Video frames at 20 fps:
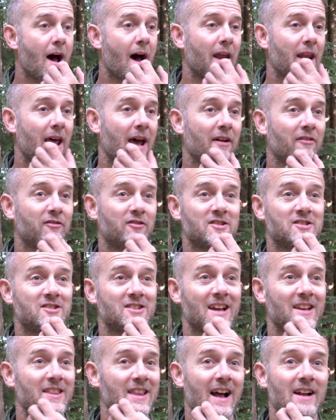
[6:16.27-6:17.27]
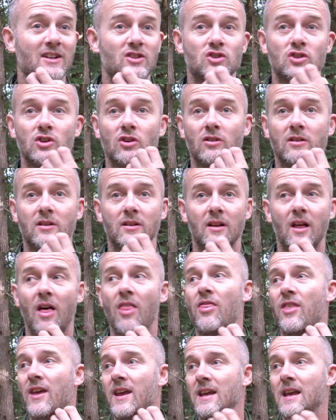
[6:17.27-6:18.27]
And I have to say that took
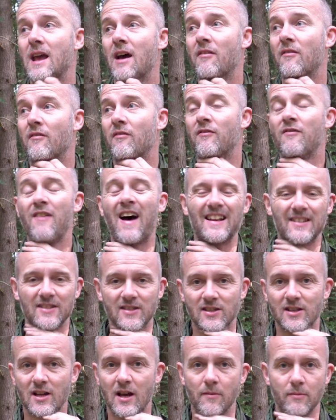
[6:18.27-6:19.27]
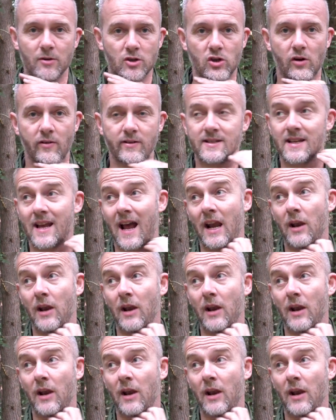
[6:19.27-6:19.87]
the vast majority,